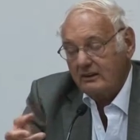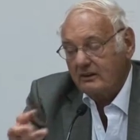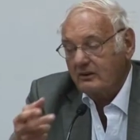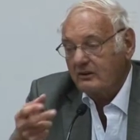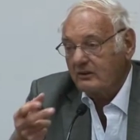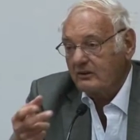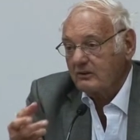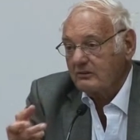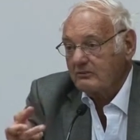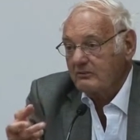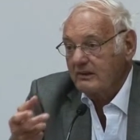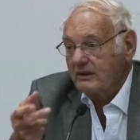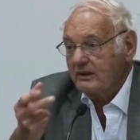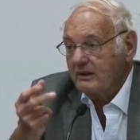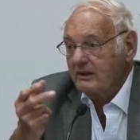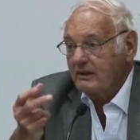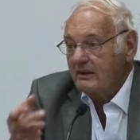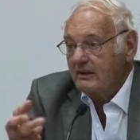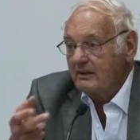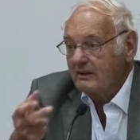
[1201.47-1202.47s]

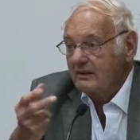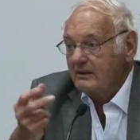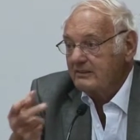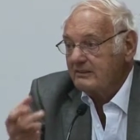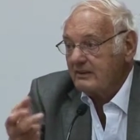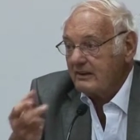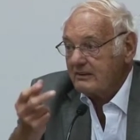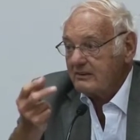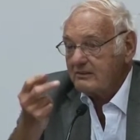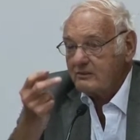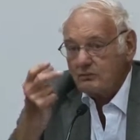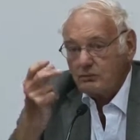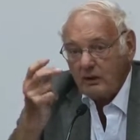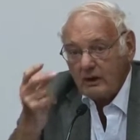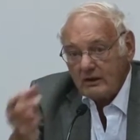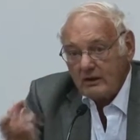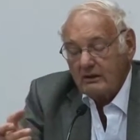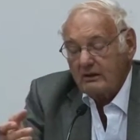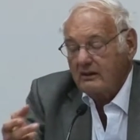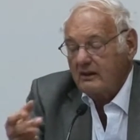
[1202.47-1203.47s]
economy. Uh, that is
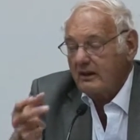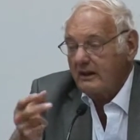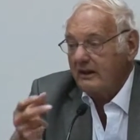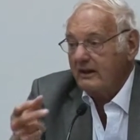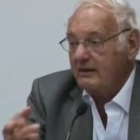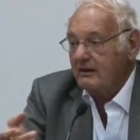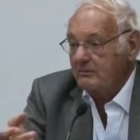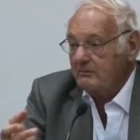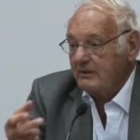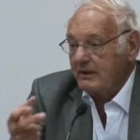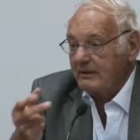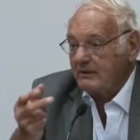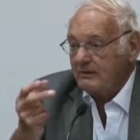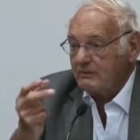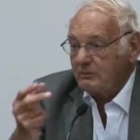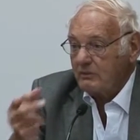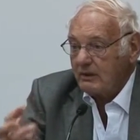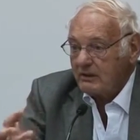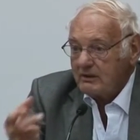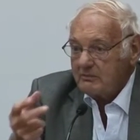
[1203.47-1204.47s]
one element,
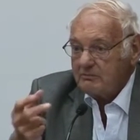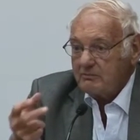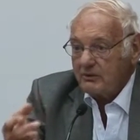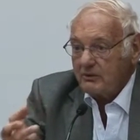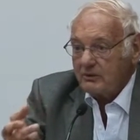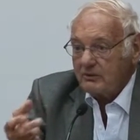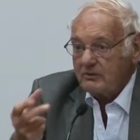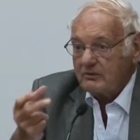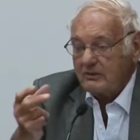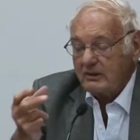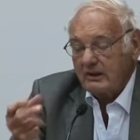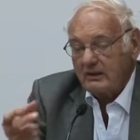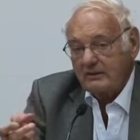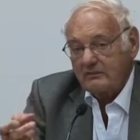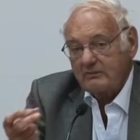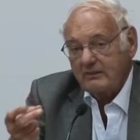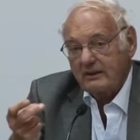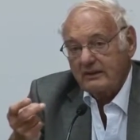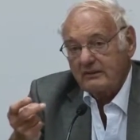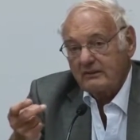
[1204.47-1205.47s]
one important
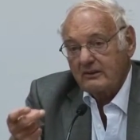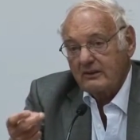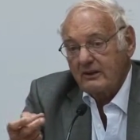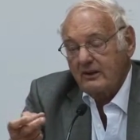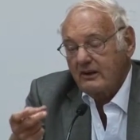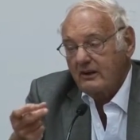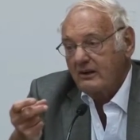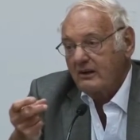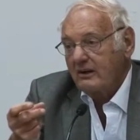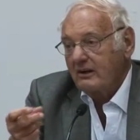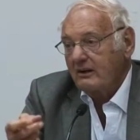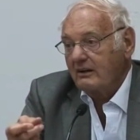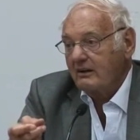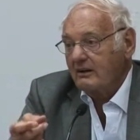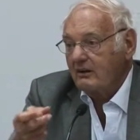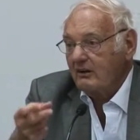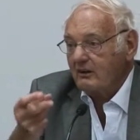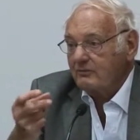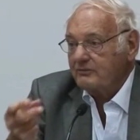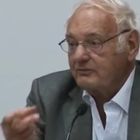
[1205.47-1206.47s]
element
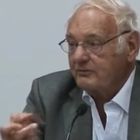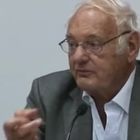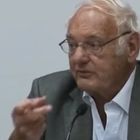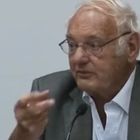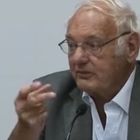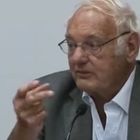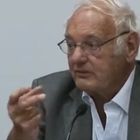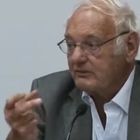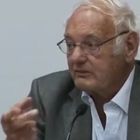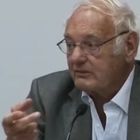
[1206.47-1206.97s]
uh, of uh,